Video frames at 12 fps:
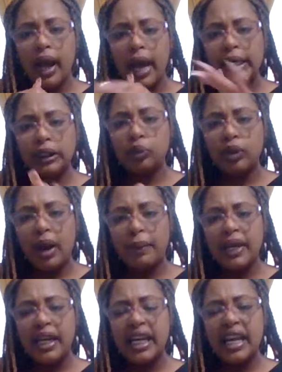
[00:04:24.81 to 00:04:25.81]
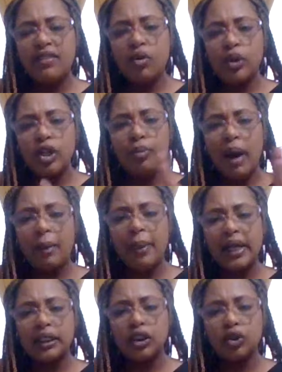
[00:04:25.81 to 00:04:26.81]
Is what I'm getting. Even when you
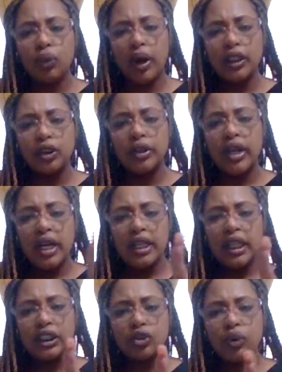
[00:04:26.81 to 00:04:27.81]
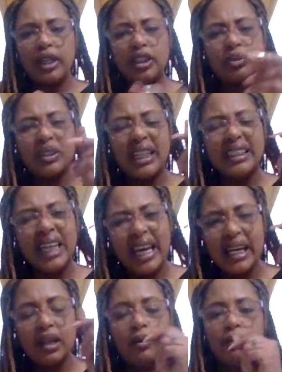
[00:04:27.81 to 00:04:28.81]
bypass a stranger, that stranger was like,
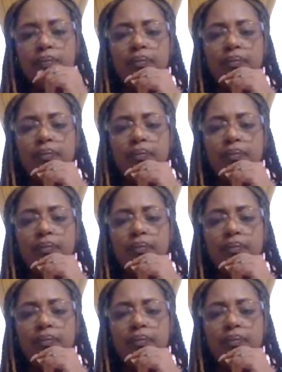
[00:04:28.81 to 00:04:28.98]
damn